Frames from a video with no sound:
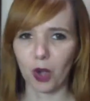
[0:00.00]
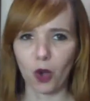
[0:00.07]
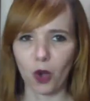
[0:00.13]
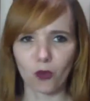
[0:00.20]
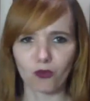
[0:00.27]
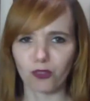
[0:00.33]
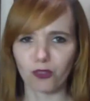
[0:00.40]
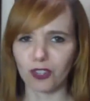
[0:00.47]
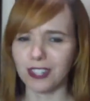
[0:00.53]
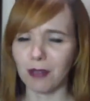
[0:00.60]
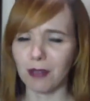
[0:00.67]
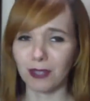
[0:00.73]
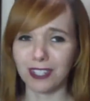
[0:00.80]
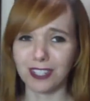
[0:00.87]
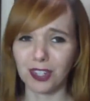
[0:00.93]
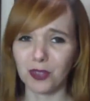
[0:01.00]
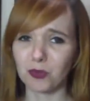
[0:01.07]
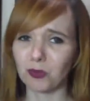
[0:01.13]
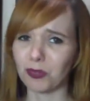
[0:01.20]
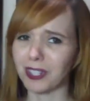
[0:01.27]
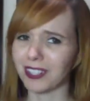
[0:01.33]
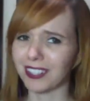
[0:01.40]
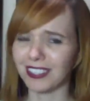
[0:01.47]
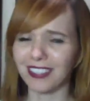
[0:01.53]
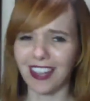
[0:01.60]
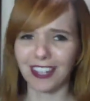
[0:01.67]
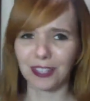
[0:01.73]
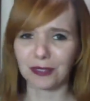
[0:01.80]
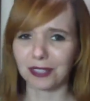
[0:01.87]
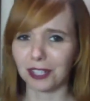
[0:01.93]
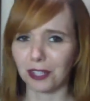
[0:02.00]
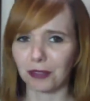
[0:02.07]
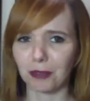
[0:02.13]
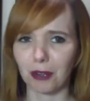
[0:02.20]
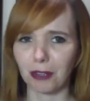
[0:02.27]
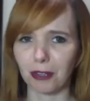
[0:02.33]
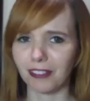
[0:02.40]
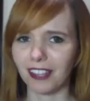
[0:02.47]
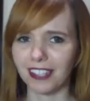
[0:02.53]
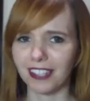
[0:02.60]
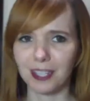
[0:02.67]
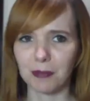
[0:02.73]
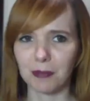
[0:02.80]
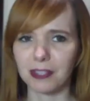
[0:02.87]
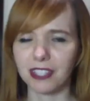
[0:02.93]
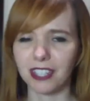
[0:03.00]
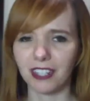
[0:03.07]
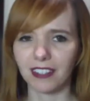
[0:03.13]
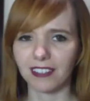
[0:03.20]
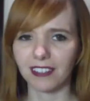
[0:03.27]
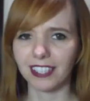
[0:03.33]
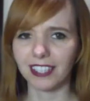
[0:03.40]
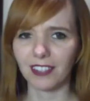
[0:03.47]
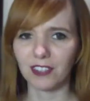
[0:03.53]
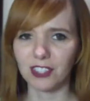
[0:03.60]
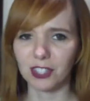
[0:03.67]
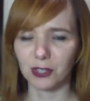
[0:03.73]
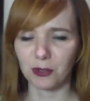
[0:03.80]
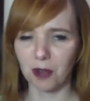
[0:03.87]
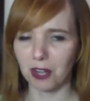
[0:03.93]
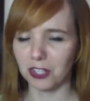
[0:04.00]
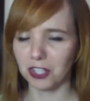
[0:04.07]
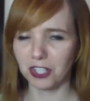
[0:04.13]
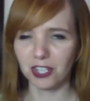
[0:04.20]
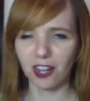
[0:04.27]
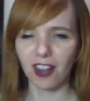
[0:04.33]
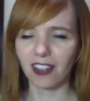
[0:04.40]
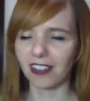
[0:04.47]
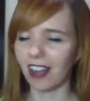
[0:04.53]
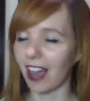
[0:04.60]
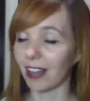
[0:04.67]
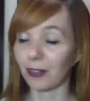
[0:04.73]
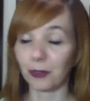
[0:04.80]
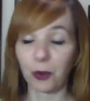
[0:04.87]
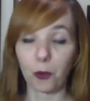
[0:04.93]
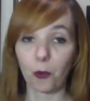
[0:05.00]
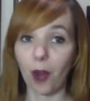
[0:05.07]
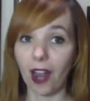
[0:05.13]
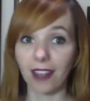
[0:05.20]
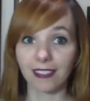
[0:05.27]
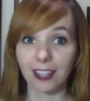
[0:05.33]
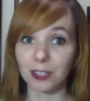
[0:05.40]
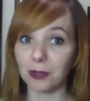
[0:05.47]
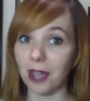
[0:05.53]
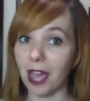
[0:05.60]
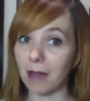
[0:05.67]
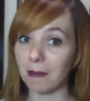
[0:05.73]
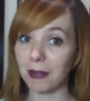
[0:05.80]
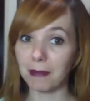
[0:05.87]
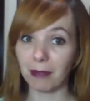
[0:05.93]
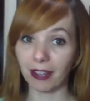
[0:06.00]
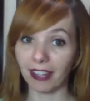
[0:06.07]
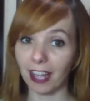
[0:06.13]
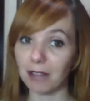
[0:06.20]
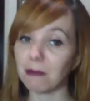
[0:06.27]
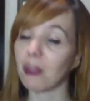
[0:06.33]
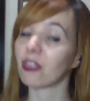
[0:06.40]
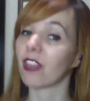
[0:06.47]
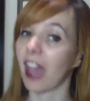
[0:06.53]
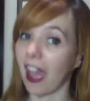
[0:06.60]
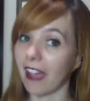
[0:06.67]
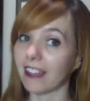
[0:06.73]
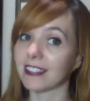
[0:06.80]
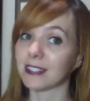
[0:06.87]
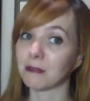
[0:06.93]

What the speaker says: for some reason, really thought you were going to throw your legs up in the air and give us a crotch shot. I don't know why that's what happened in my head, but that is the movie